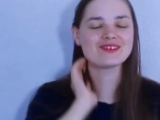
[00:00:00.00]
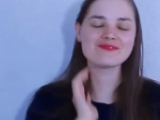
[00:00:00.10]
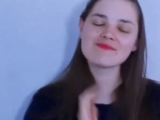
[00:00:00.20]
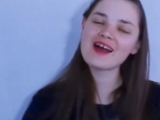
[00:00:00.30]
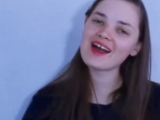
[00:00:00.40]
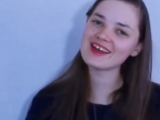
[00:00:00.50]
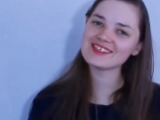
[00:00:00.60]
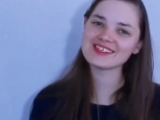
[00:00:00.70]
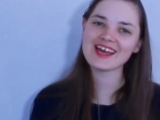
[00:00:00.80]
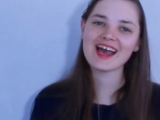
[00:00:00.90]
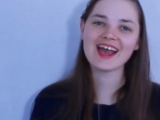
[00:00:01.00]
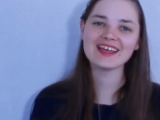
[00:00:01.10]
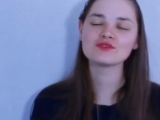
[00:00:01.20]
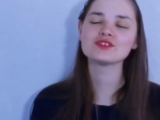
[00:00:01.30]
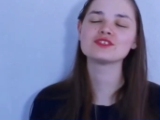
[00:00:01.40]
very much
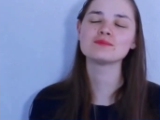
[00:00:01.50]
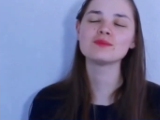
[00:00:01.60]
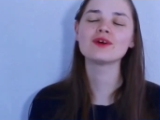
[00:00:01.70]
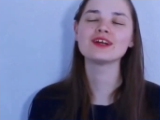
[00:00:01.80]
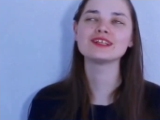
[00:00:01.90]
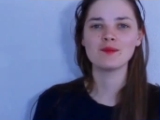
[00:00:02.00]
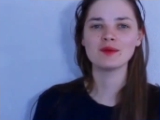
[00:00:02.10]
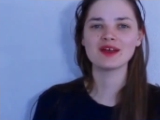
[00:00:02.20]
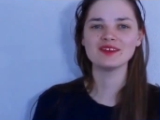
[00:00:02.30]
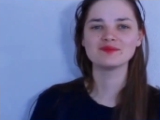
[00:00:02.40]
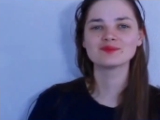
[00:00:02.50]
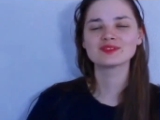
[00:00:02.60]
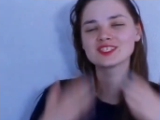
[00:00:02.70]
guys for your support. Bye bye.